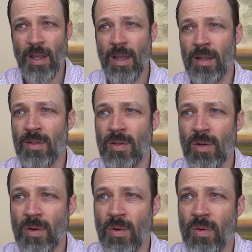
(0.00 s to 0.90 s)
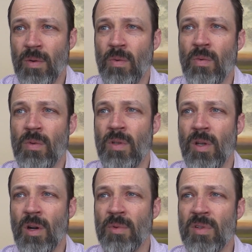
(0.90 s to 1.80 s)
And so you
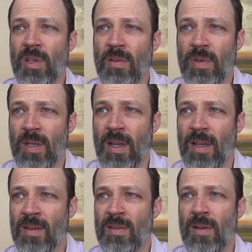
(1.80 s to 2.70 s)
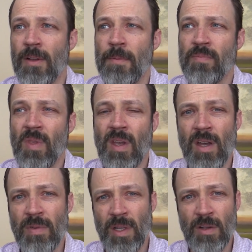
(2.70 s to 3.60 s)
can almost think of it as
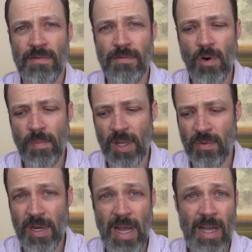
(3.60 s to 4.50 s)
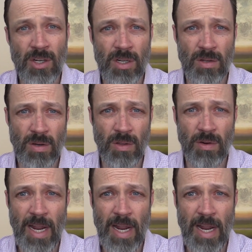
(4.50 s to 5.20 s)
having like a phobic reaction to their